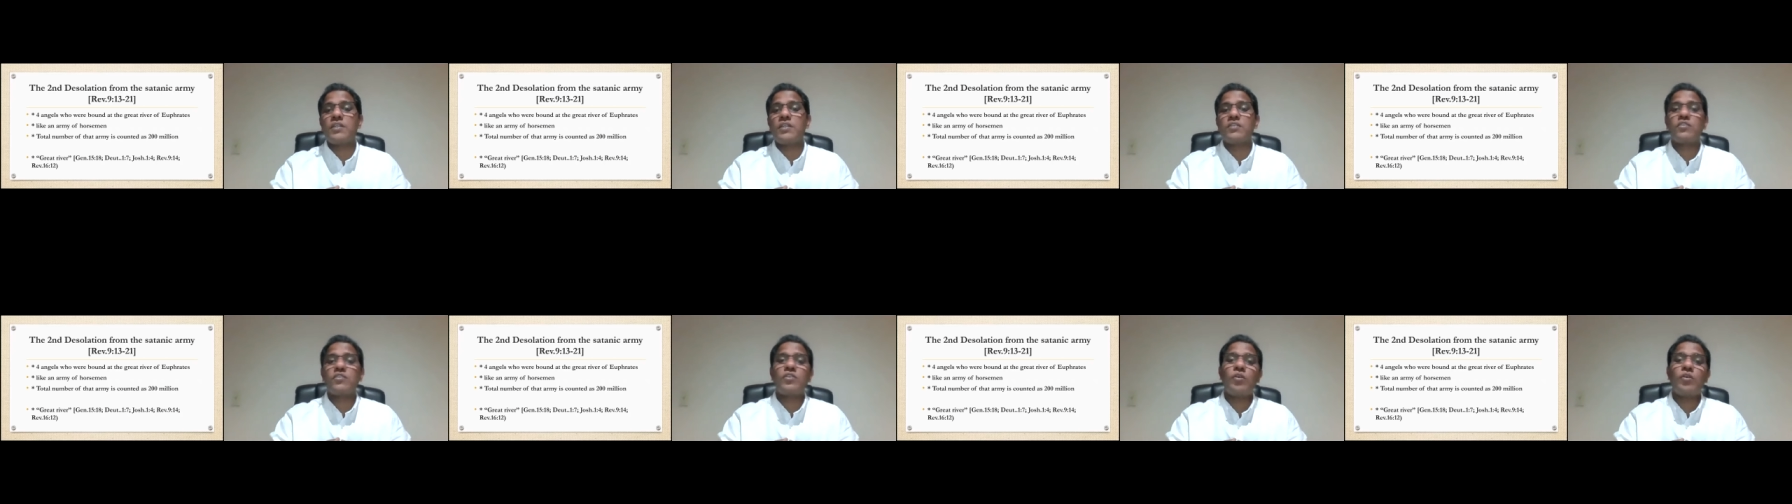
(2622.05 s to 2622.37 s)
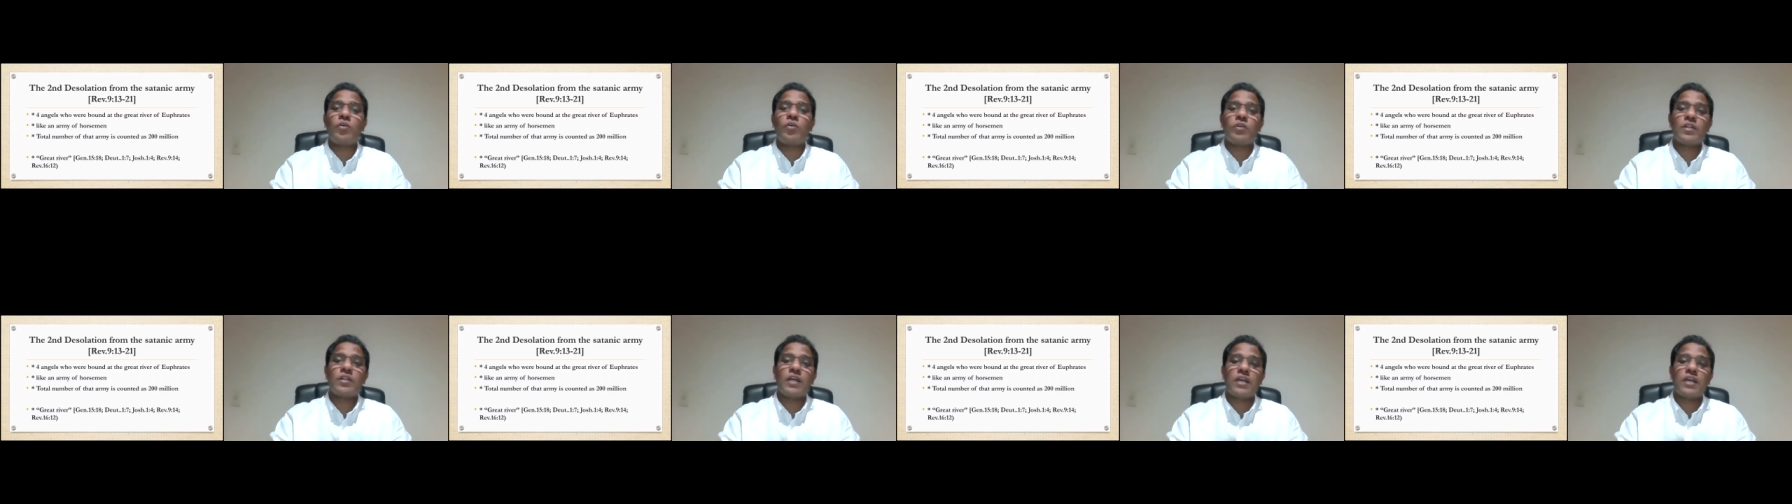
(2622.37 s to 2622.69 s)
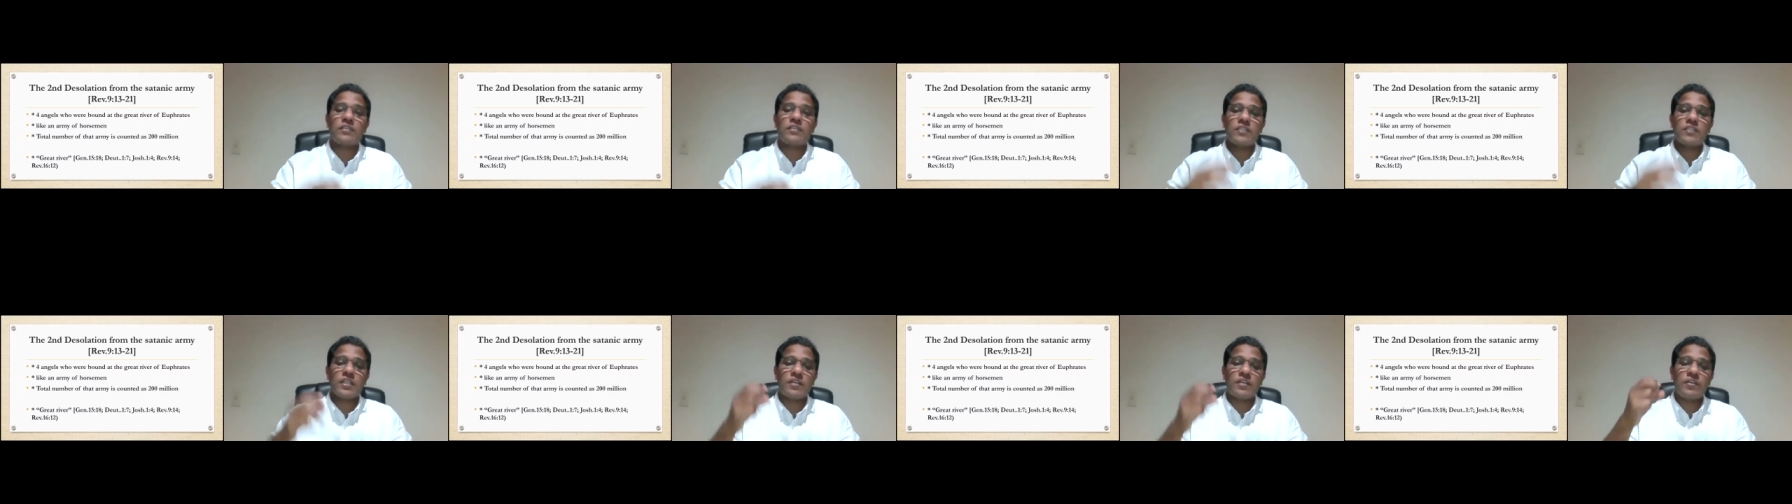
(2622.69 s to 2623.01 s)
is known
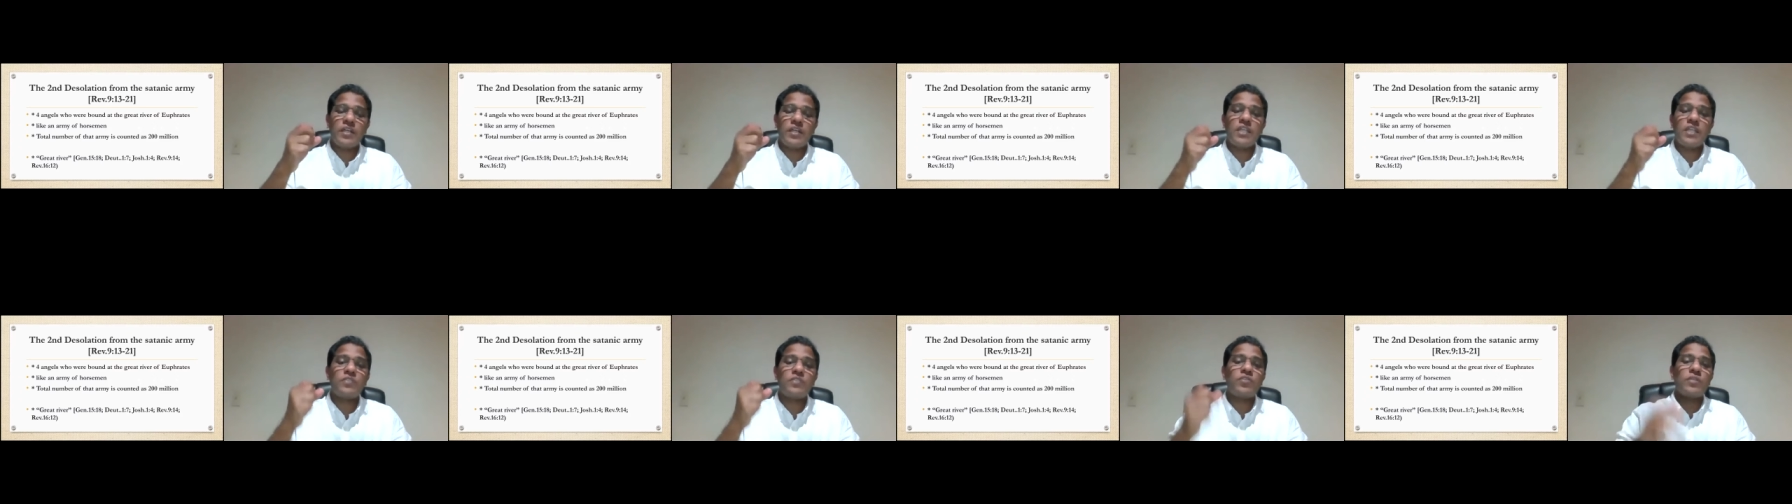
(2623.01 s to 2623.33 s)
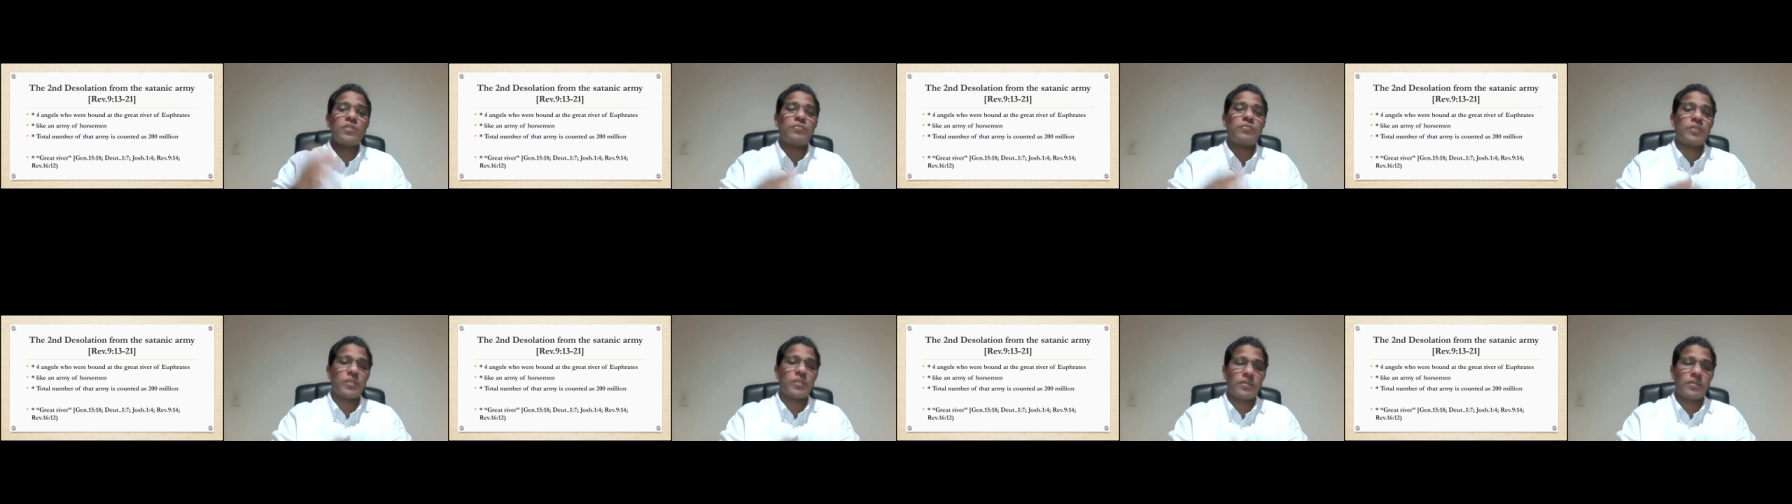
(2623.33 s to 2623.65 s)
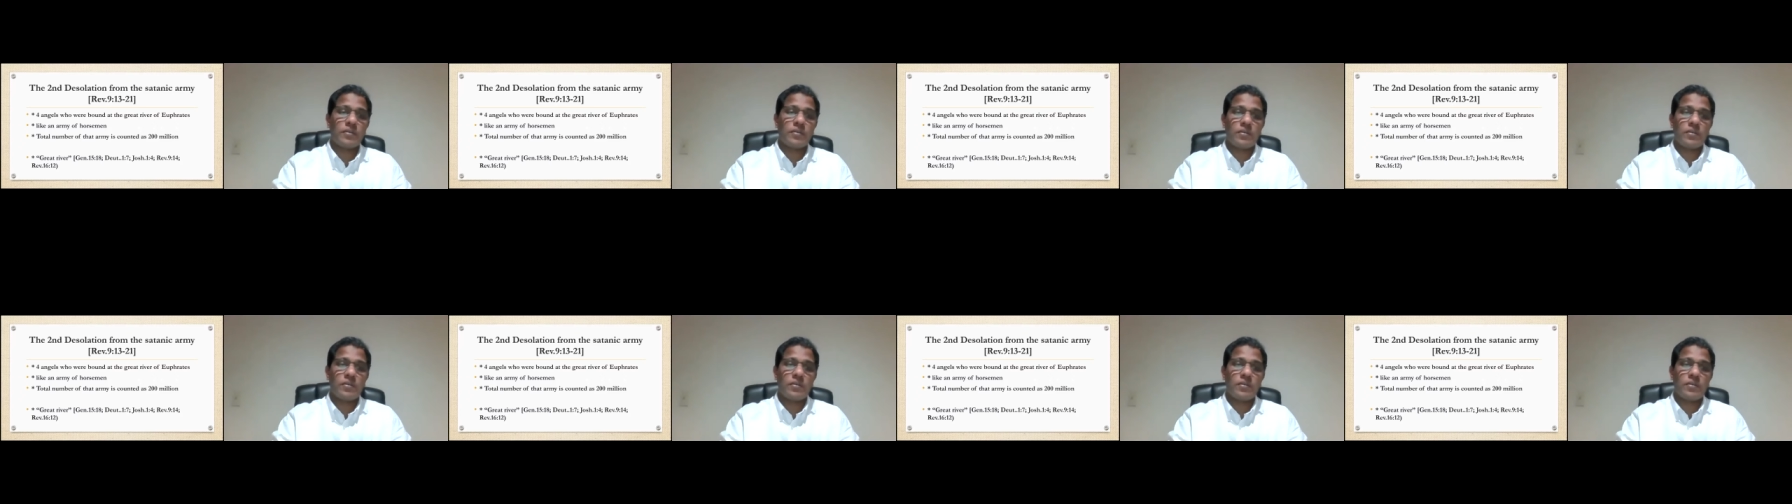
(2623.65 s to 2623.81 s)
as a great river.